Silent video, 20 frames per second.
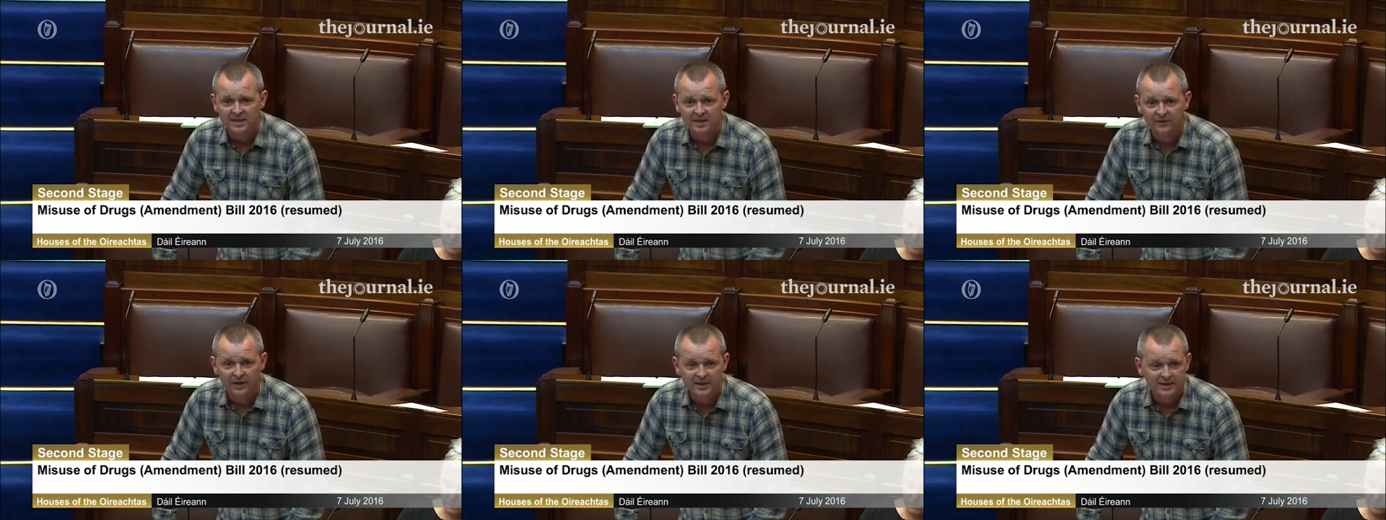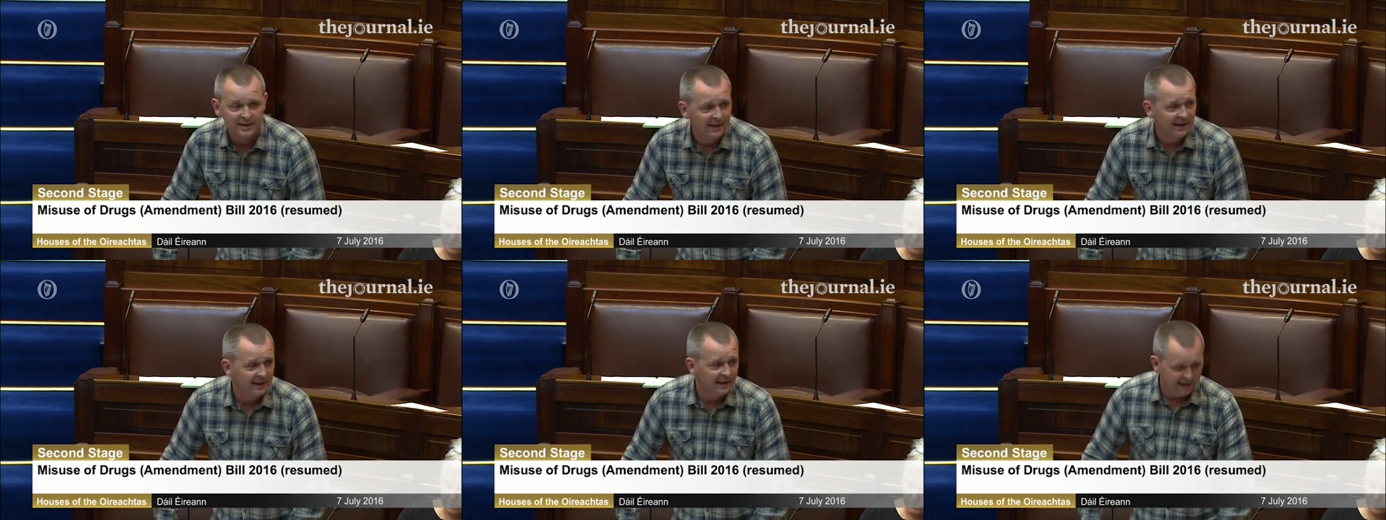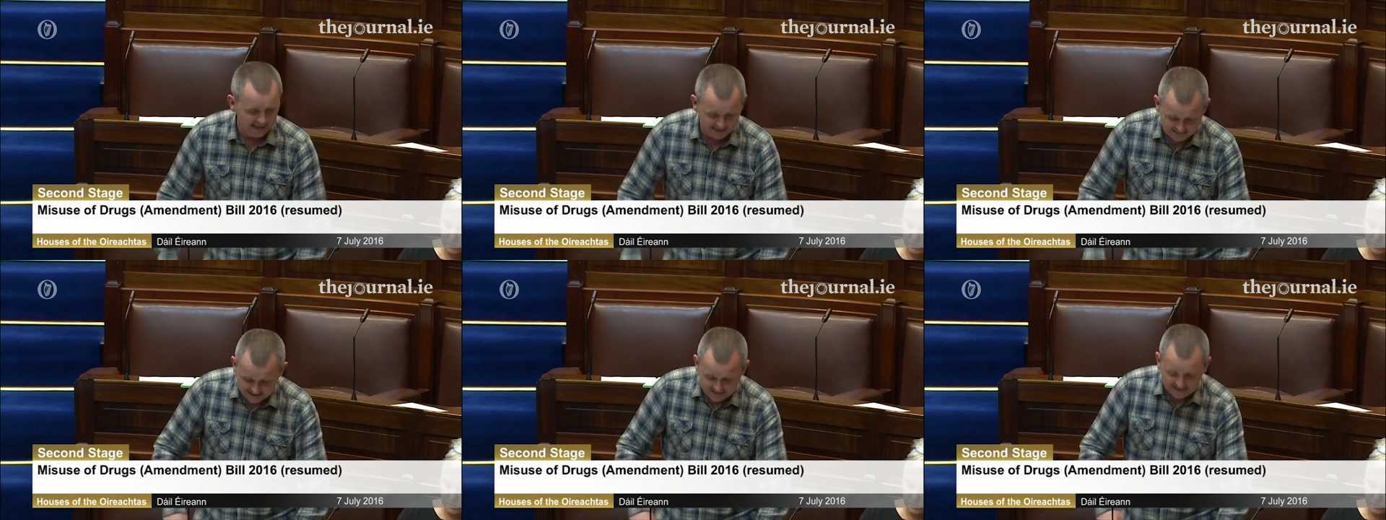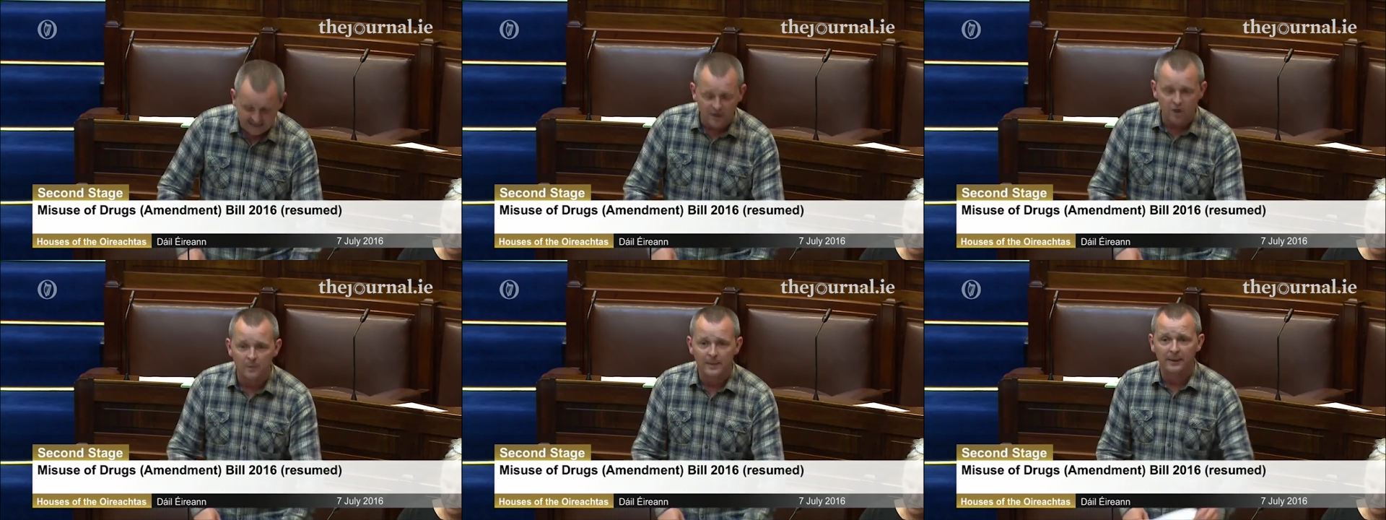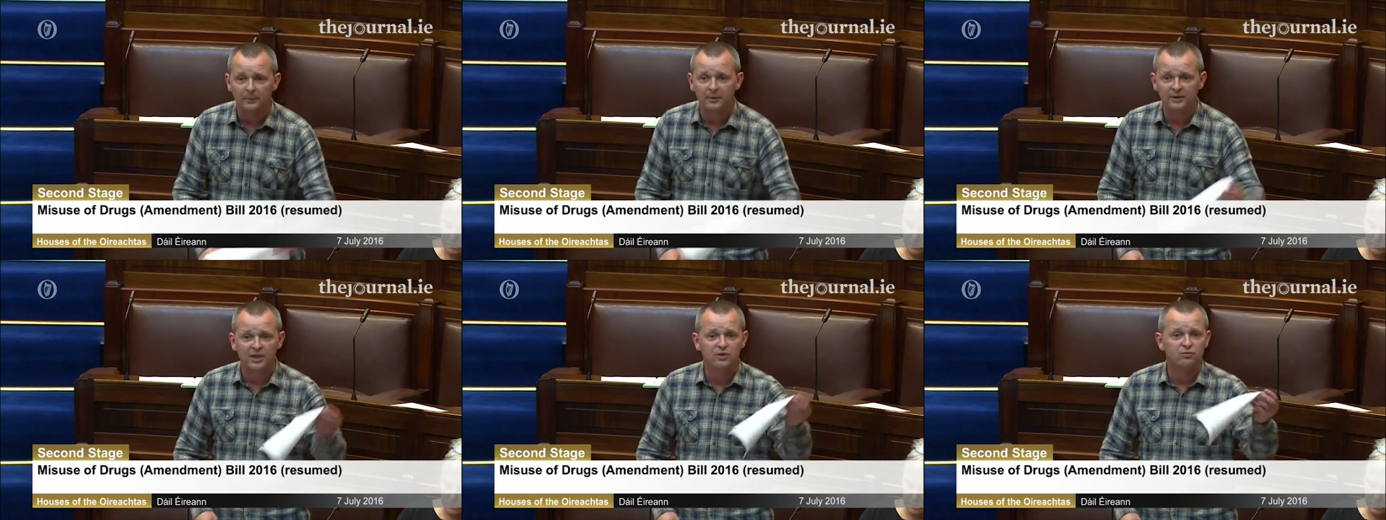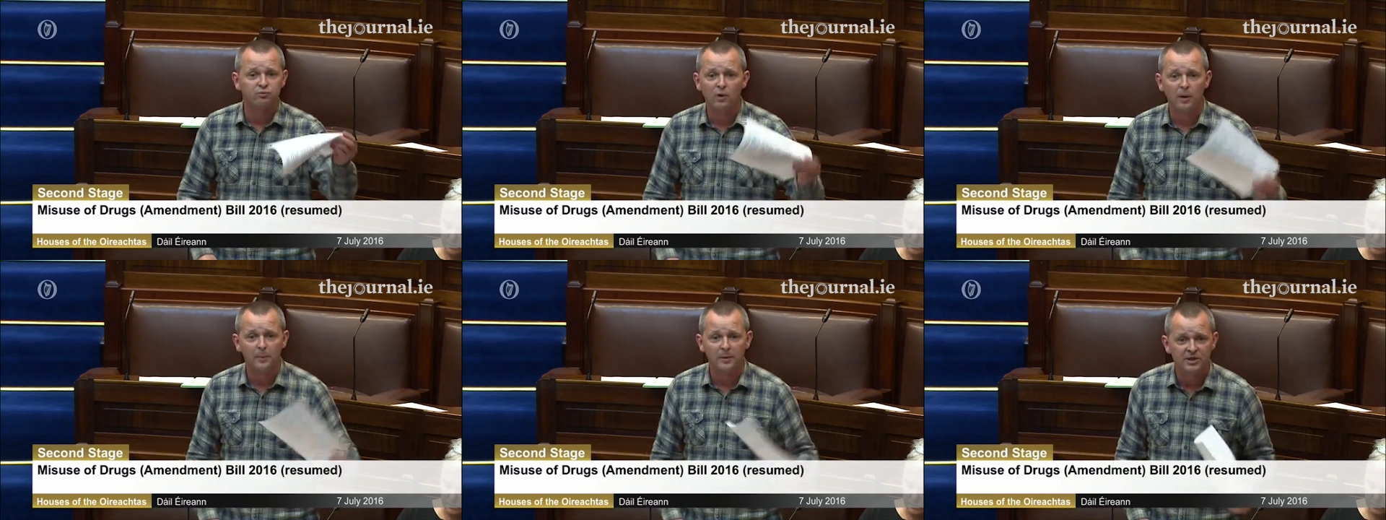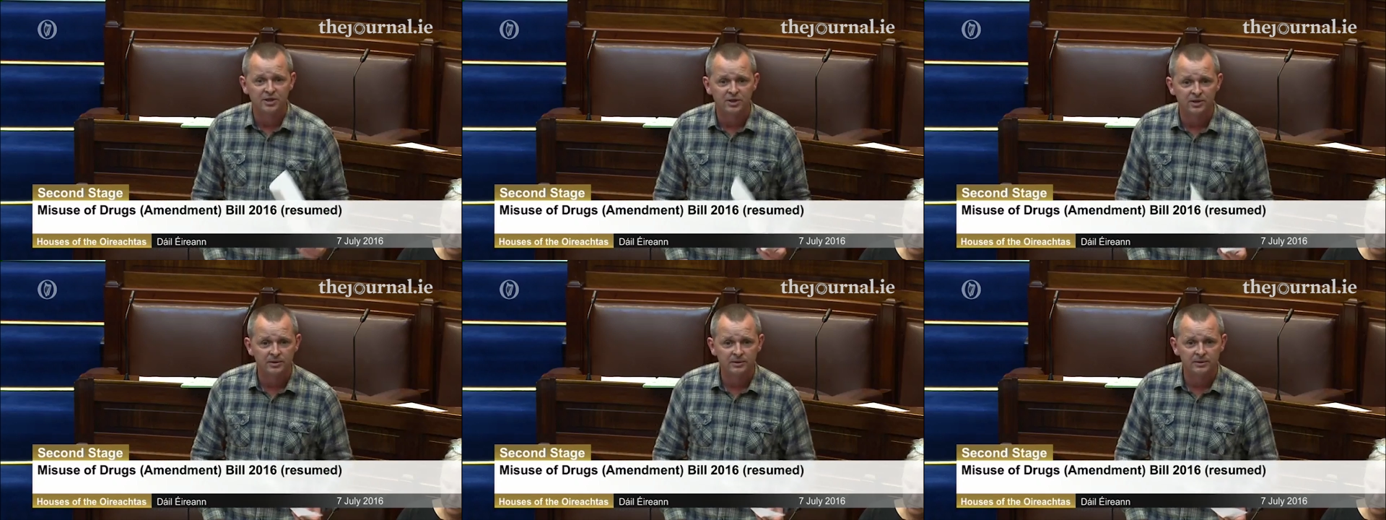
of it, and then they come out with this rubbish.